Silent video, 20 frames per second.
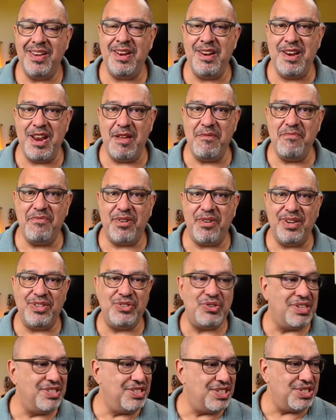name for a
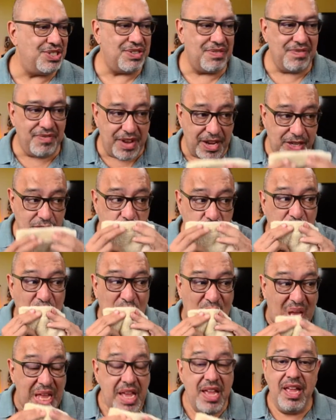transition phase.
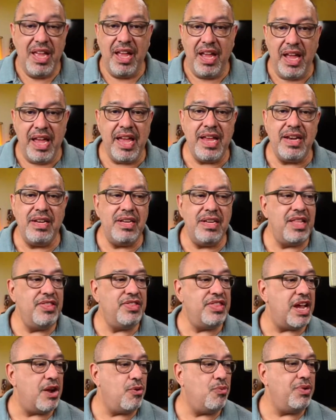And
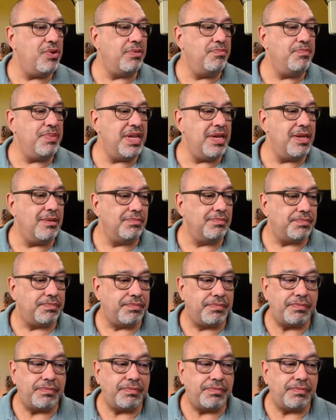there will be